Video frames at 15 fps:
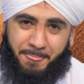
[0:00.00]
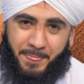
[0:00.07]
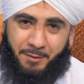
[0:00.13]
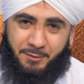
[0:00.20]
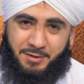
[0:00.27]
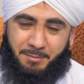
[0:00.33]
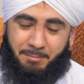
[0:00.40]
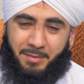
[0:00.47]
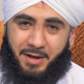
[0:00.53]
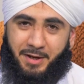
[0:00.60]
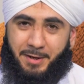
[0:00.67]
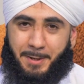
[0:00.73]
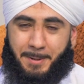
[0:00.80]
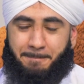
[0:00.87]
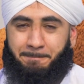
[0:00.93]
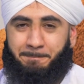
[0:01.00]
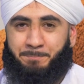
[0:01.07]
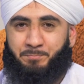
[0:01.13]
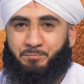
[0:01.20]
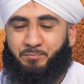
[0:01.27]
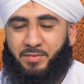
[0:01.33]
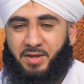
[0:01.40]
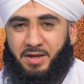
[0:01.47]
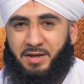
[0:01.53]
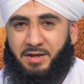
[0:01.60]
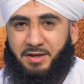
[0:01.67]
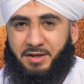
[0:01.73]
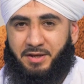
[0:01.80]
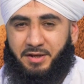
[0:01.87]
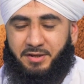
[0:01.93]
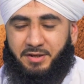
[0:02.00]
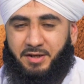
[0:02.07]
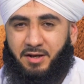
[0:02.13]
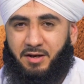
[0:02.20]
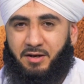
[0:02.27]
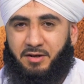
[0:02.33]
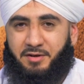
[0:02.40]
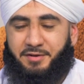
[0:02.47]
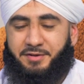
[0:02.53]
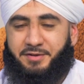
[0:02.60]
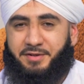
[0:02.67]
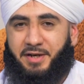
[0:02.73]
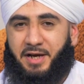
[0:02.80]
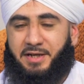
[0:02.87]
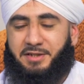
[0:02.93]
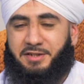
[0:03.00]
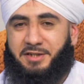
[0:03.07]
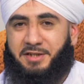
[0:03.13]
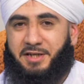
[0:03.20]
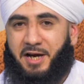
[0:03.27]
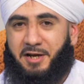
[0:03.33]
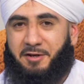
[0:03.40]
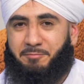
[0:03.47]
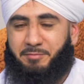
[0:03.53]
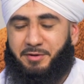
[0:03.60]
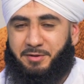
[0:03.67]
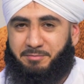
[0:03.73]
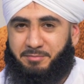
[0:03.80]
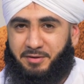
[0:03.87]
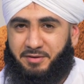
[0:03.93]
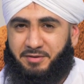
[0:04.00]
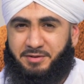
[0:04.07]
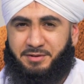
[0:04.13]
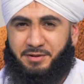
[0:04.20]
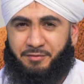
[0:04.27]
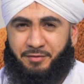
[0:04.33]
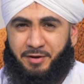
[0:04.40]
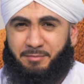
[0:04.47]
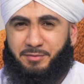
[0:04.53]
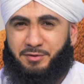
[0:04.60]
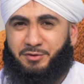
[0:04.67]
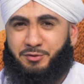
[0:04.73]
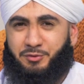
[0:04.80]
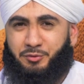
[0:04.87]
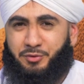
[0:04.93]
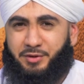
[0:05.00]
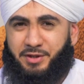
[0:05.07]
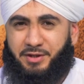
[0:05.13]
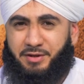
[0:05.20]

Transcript: There was a man, he had killed 99 people. This is a famous story.